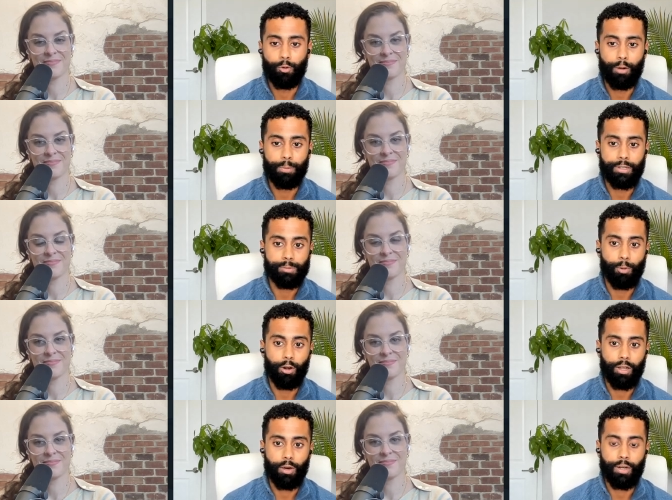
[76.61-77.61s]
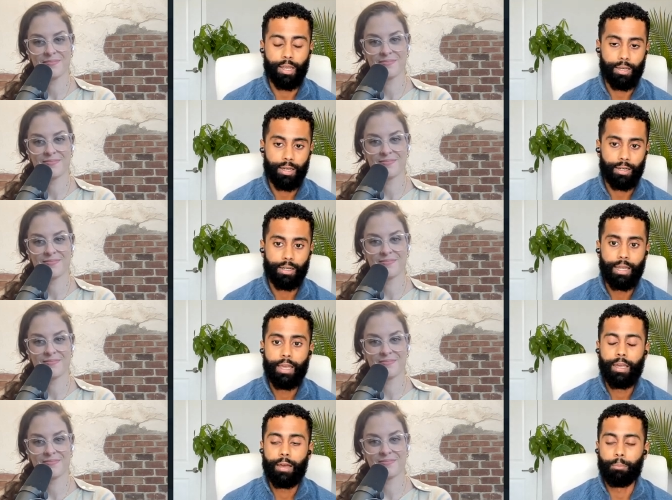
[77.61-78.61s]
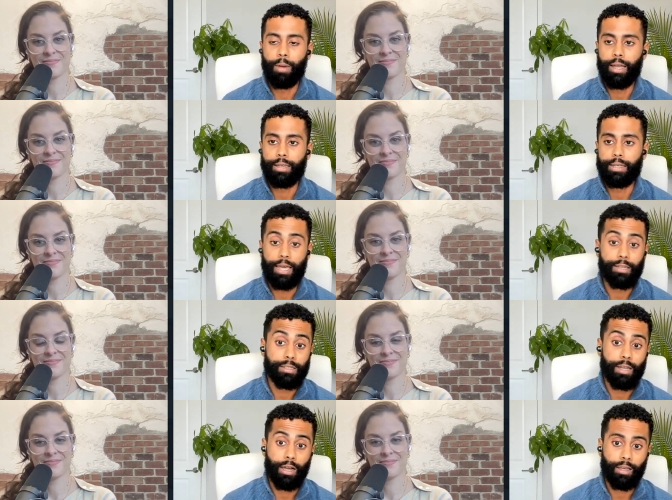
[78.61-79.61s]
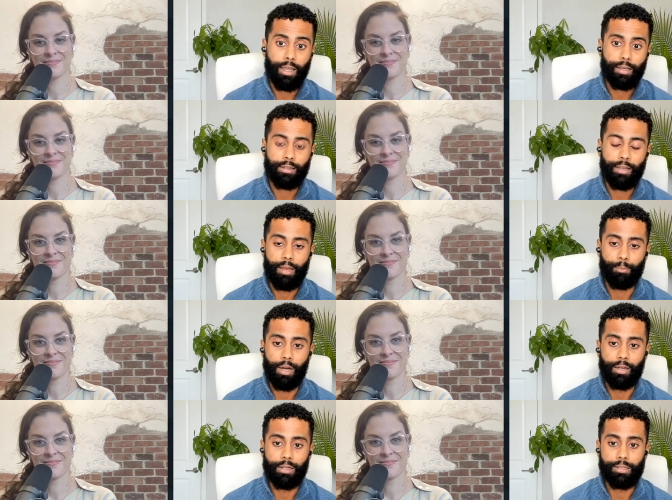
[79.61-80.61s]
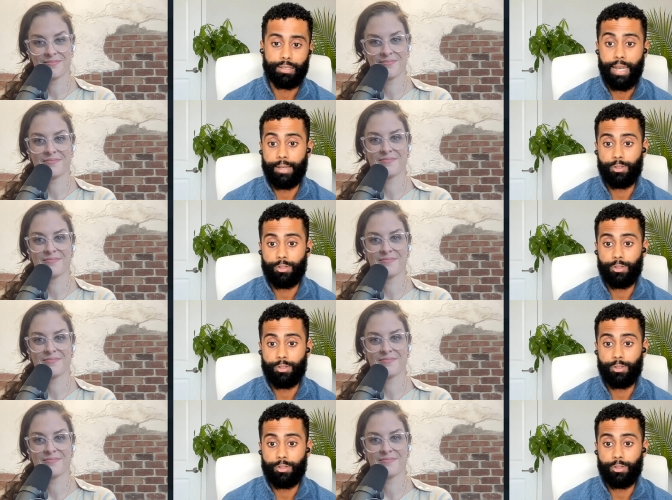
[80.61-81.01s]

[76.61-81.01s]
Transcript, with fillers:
Speaker 1: grew up in a small town in India. My dad is an architect and my uncle is an